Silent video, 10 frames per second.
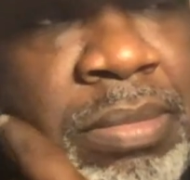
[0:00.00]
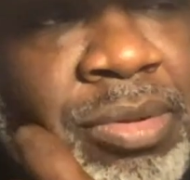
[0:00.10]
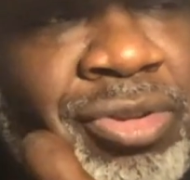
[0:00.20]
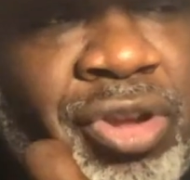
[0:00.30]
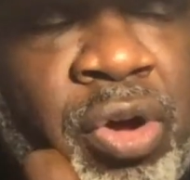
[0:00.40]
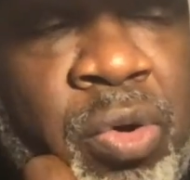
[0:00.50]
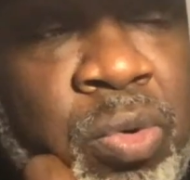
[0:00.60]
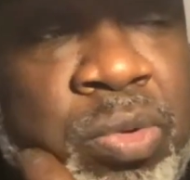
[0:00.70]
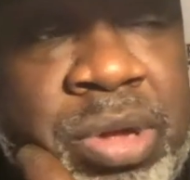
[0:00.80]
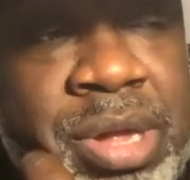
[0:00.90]

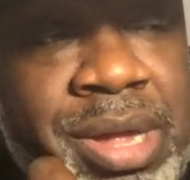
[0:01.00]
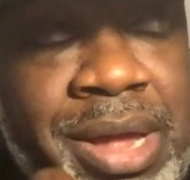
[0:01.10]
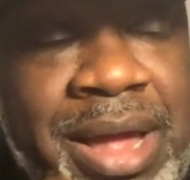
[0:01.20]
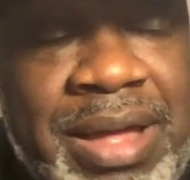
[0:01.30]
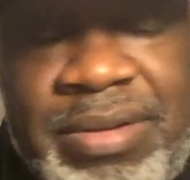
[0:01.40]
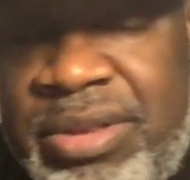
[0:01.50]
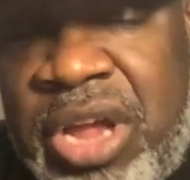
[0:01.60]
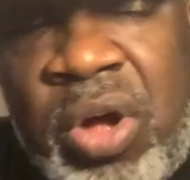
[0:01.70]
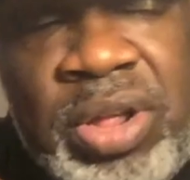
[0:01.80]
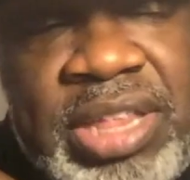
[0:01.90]
so the
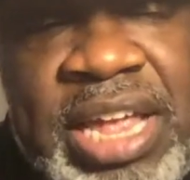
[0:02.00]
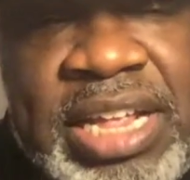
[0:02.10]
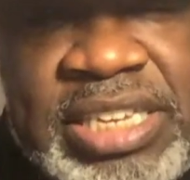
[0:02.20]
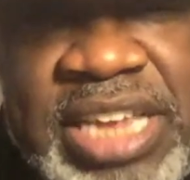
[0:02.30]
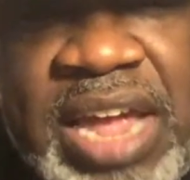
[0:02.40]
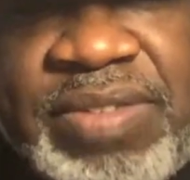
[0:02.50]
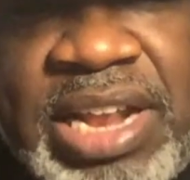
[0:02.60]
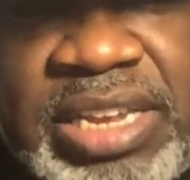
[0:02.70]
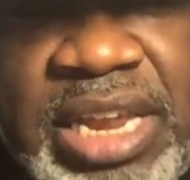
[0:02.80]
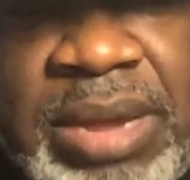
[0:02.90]
only thing that can save
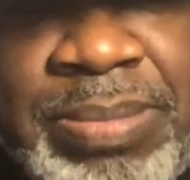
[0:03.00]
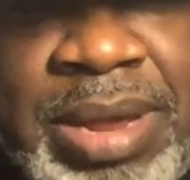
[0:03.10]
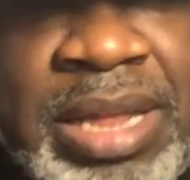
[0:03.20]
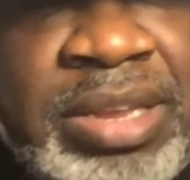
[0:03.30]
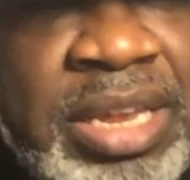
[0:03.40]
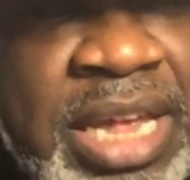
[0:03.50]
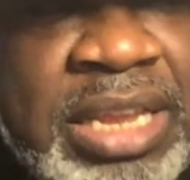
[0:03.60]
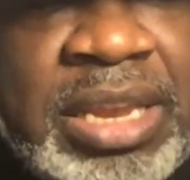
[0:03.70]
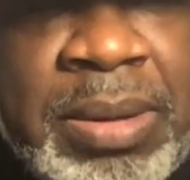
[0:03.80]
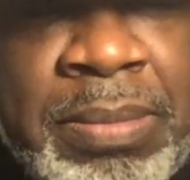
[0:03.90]
that team is to
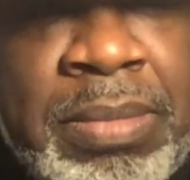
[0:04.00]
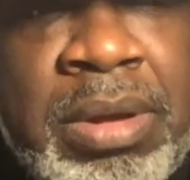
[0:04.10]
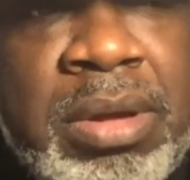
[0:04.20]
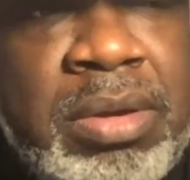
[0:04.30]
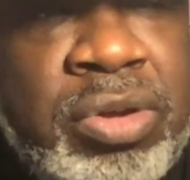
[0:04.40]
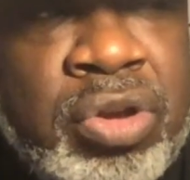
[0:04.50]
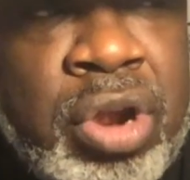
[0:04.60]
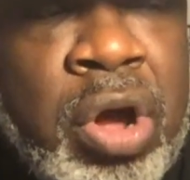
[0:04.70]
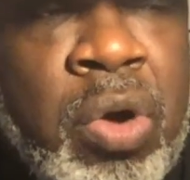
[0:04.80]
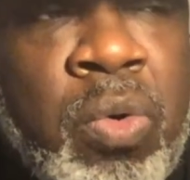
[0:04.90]
get them
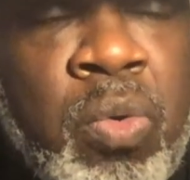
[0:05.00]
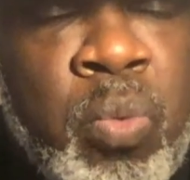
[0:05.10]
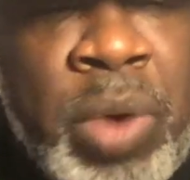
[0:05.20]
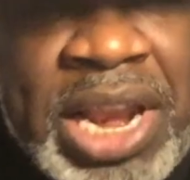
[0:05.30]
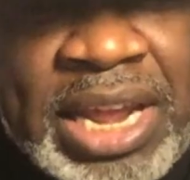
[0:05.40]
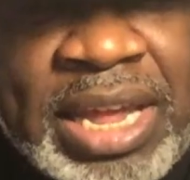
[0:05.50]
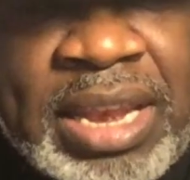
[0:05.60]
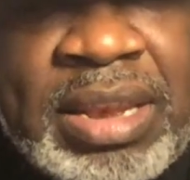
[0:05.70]
winning